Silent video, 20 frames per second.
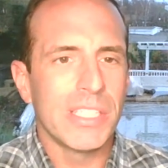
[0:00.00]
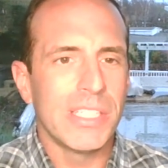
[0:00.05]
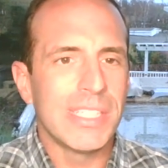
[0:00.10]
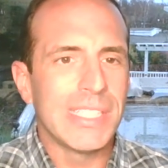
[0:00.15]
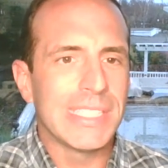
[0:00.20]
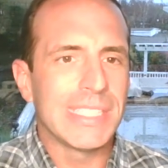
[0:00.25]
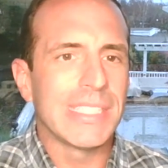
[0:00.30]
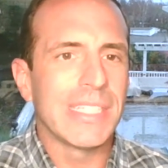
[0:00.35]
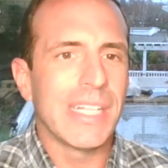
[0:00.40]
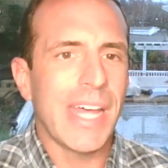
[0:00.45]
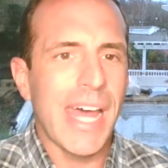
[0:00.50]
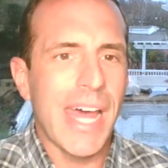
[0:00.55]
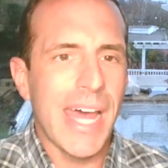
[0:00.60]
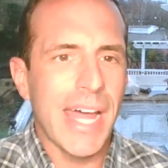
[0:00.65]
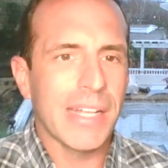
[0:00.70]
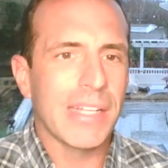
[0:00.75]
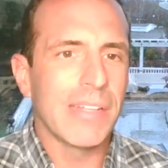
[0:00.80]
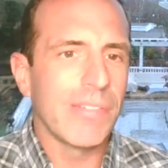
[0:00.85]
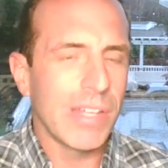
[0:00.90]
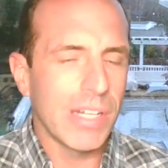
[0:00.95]
you just
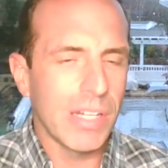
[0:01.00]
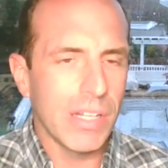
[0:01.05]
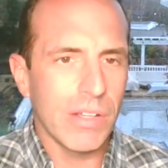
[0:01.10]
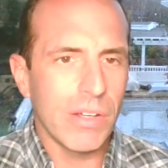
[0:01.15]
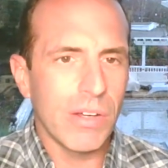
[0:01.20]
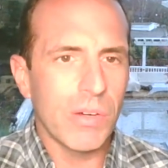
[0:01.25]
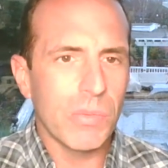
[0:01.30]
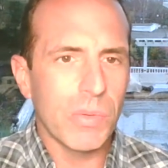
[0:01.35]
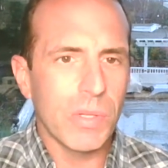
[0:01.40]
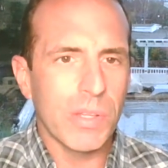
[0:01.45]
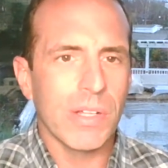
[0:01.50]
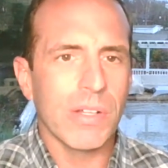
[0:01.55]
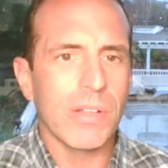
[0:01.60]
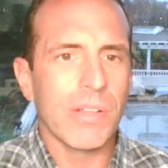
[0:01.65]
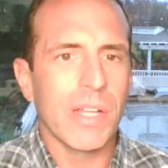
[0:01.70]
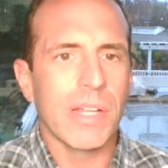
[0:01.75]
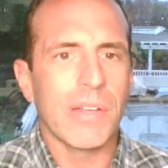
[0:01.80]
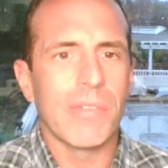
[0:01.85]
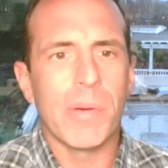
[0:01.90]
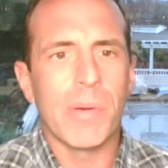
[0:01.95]
activate a loan with a
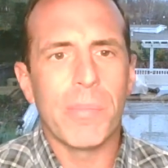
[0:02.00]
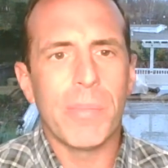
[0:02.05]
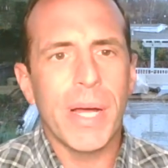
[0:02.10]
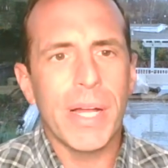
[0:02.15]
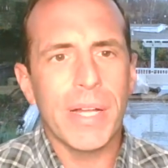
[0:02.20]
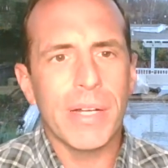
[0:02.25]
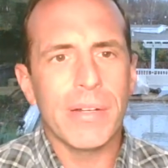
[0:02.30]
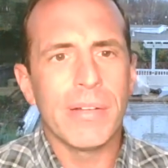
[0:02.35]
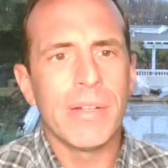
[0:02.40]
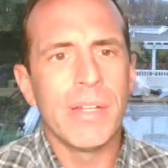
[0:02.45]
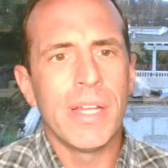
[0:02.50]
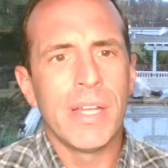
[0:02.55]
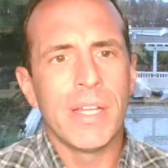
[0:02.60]
click of a button.